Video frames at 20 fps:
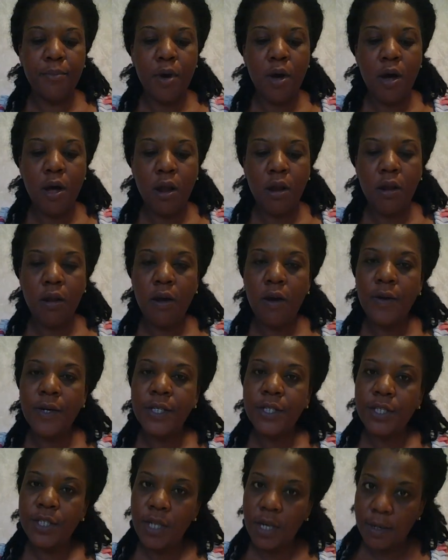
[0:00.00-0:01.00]
Paul
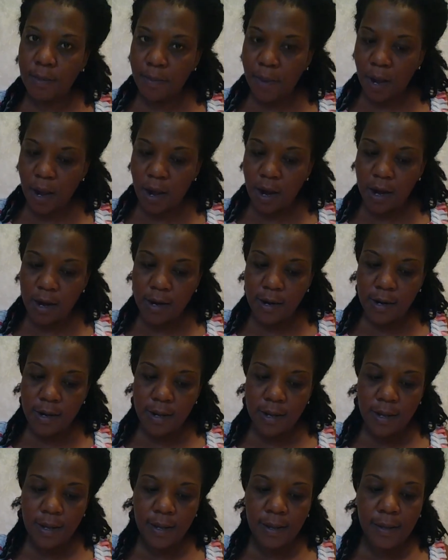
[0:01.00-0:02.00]
Laurence Dunbar,
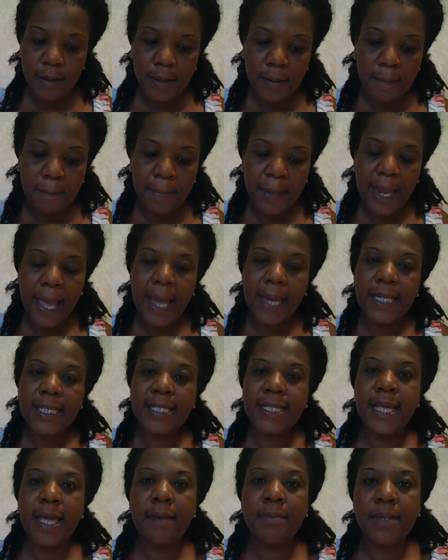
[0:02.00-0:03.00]
Black
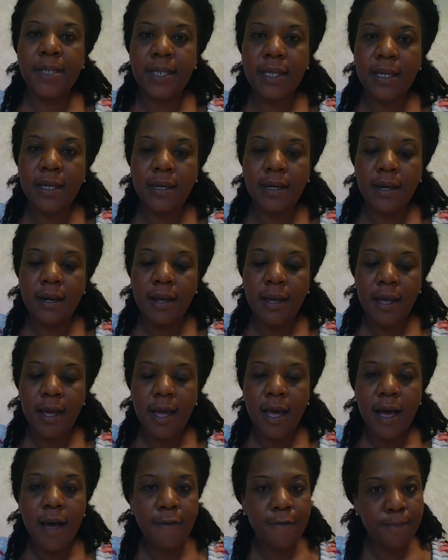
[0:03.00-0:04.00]
Samson
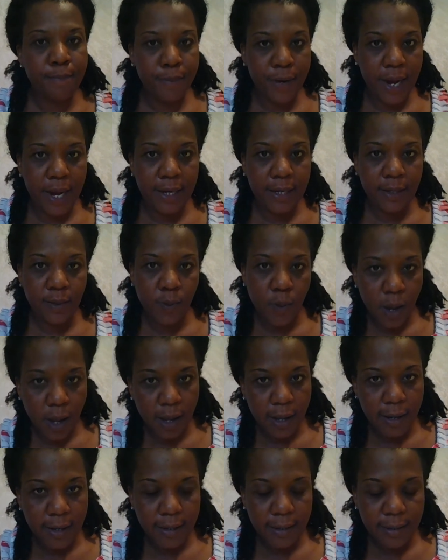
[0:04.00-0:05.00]
of
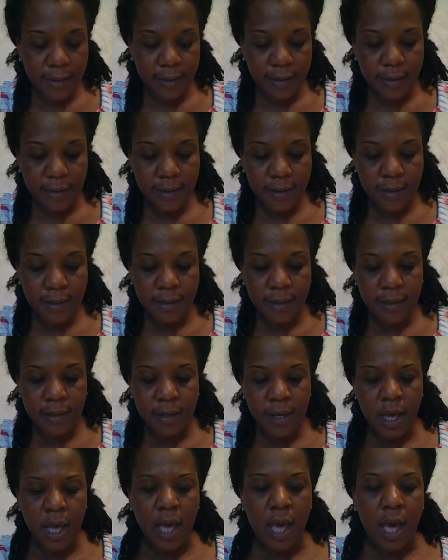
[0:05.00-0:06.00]
Brandywine.
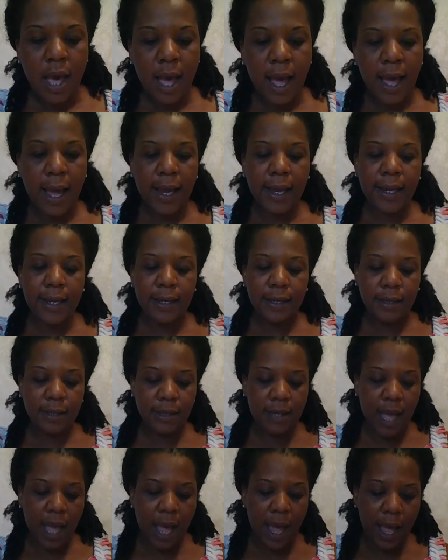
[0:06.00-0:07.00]
I
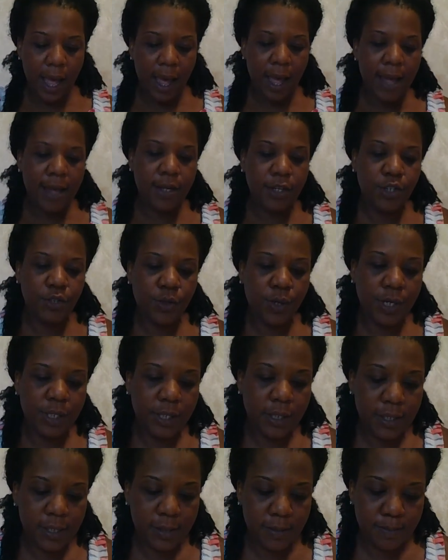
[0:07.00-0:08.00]
enjoyed
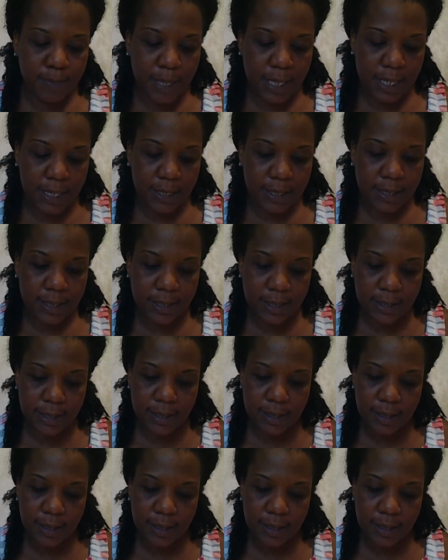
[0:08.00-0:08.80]
this piece.